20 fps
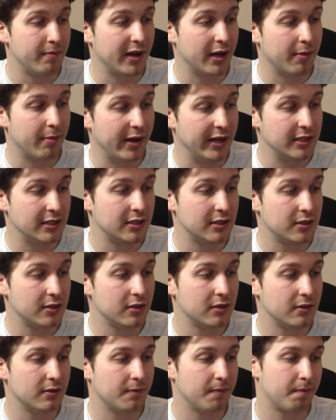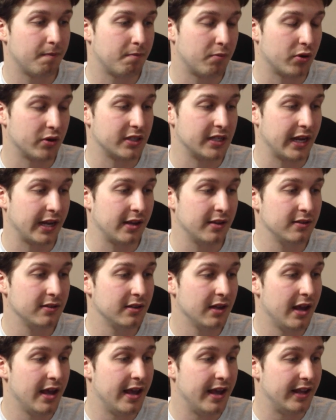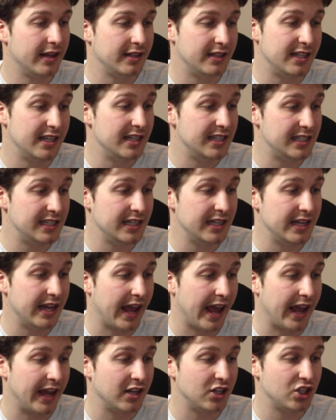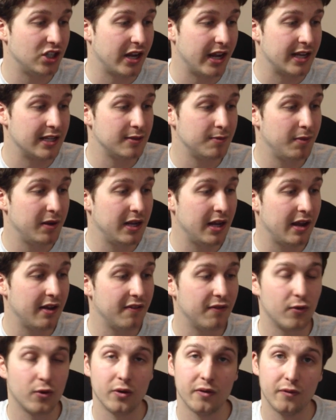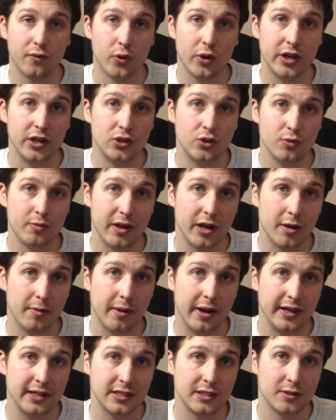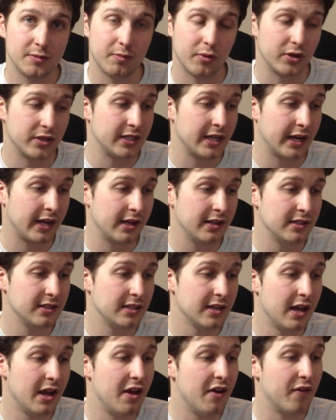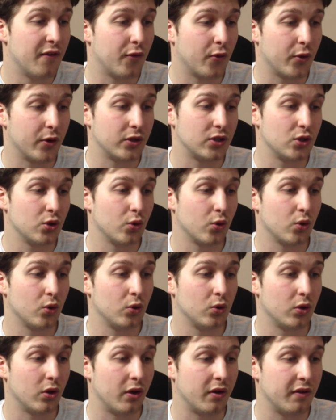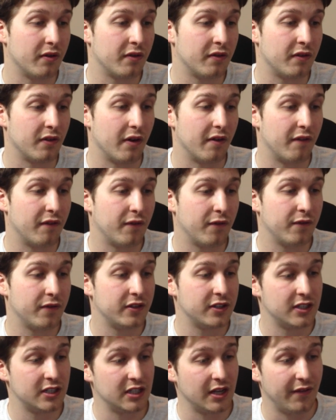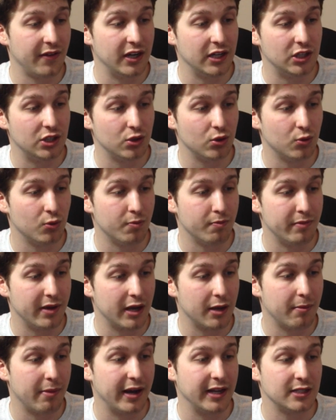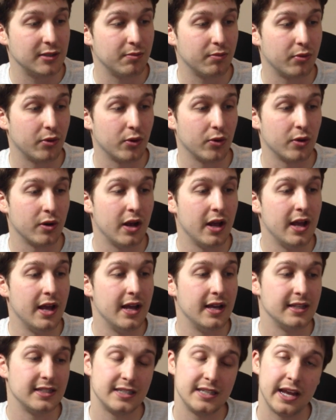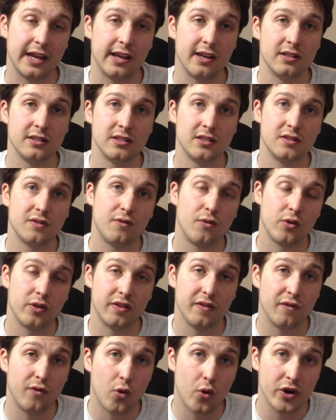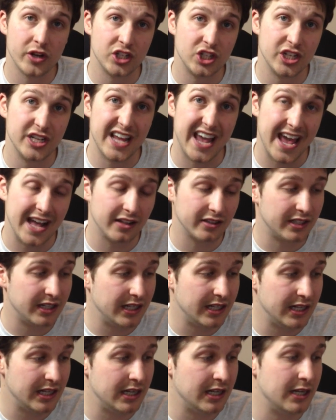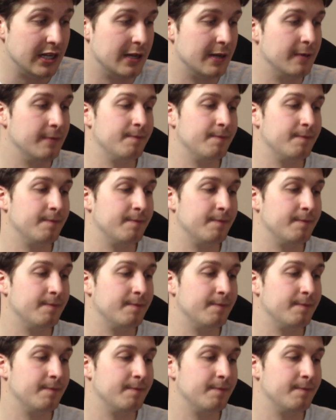megabytes per second, DC HSPA for 42 megabytes per second, for a total of 72 megabytes per second for the 4G LTE.